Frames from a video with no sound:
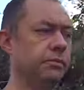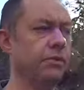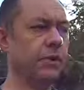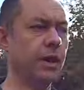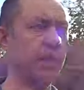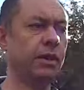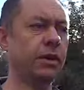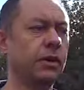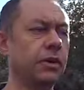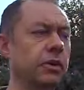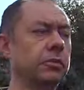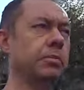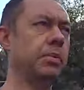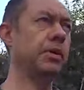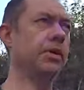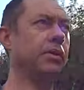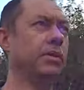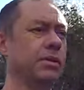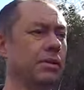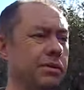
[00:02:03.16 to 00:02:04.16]
fairly high
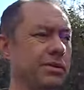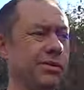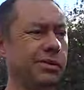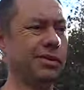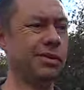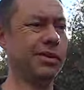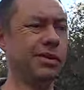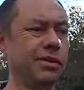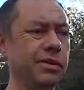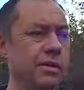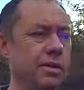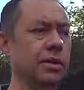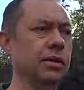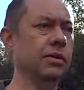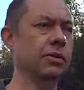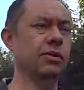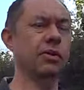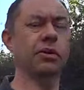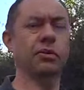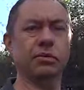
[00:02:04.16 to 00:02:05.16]
peaks,
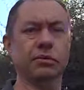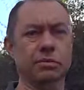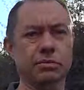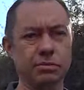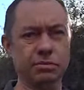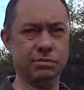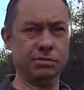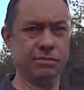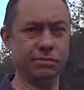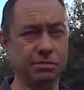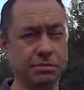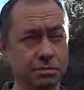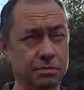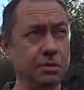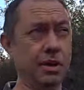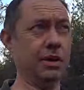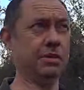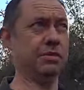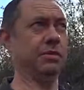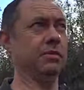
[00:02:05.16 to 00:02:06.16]
not
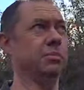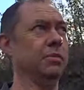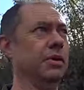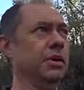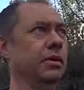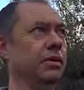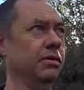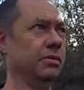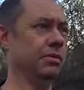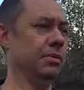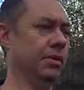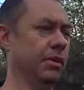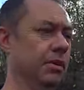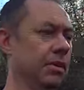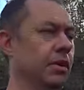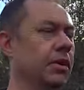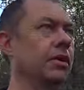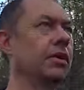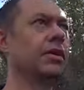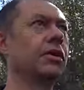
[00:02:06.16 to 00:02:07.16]
massive peaks, but
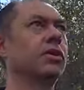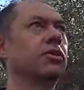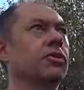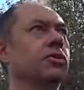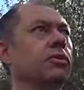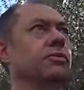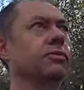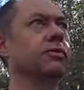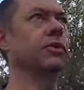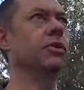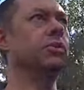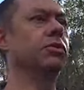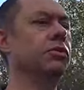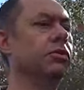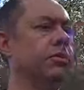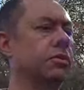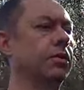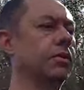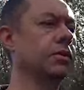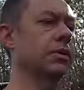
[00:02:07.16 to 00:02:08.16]
good
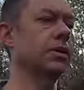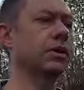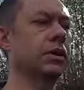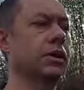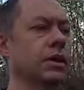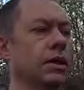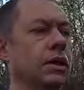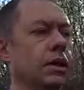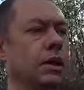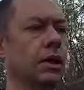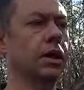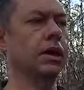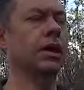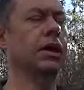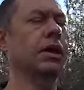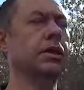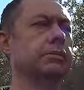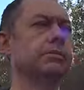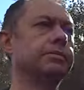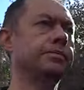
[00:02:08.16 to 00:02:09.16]
views.
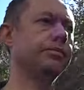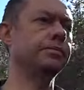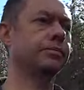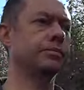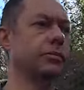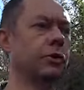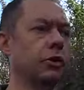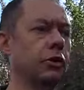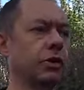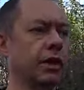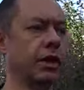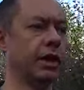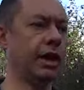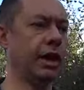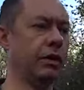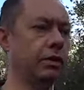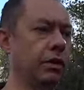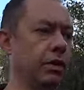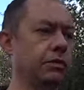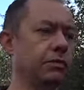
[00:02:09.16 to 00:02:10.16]
Um, looking
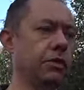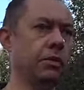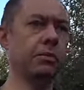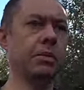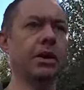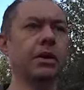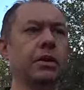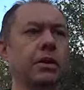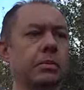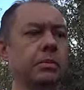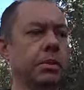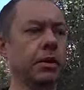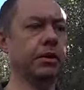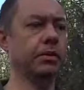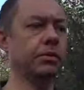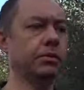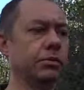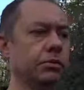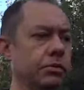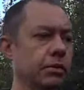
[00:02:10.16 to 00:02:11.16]
out over the Mendip
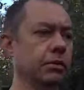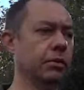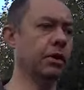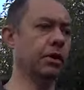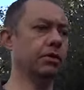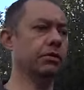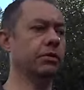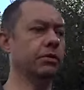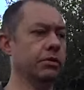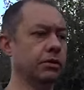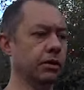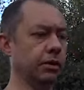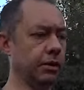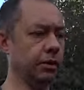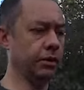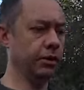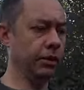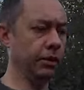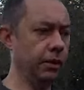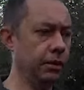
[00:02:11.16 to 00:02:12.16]
Hills and
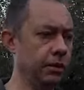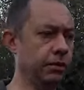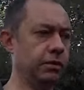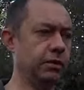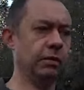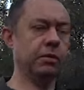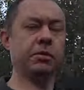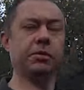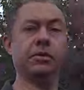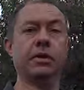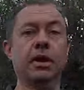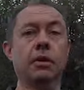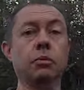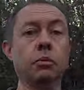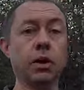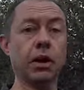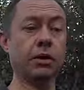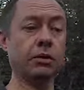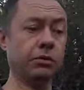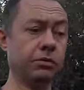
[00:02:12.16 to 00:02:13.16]
countryside. Somerset
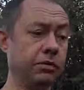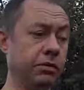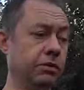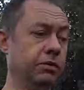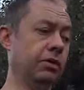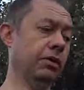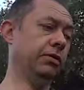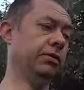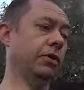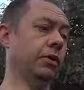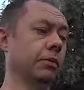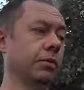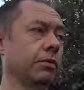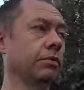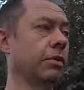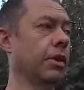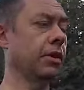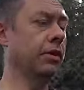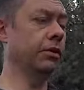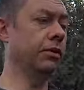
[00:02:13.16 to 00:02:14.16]
Wells is just up the
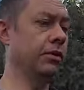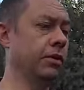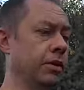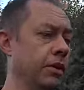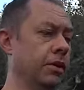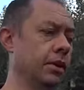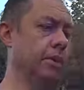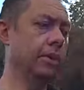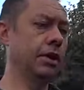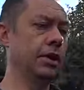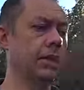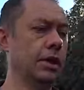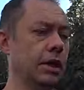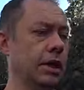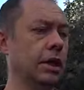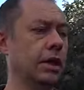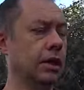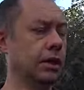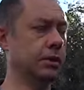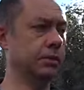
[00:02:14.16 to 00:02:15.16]
road.
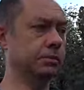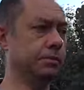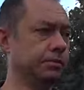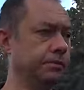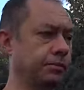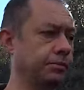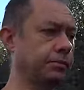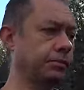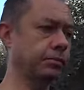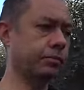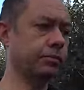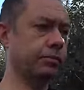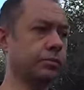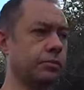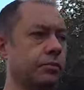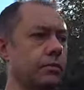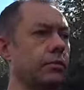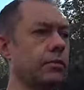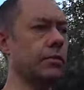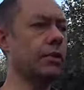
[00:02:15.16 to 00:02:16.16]
Um,
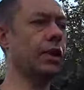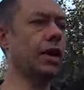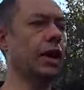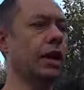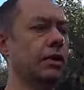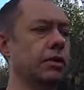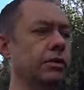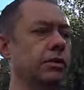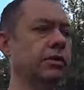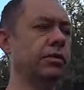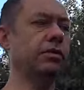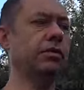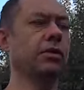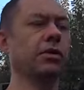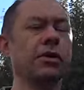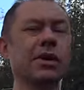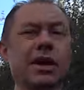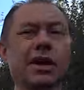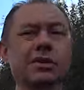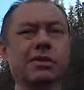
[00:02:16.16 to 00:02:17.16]
and I just
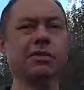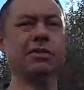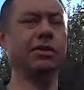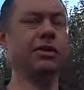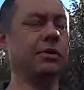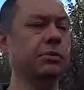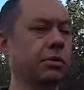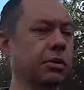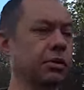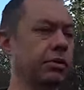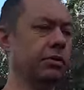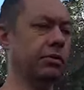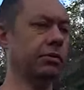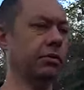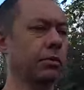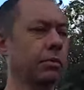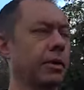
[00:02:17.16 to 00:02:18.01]
thought I'd get to see what this is all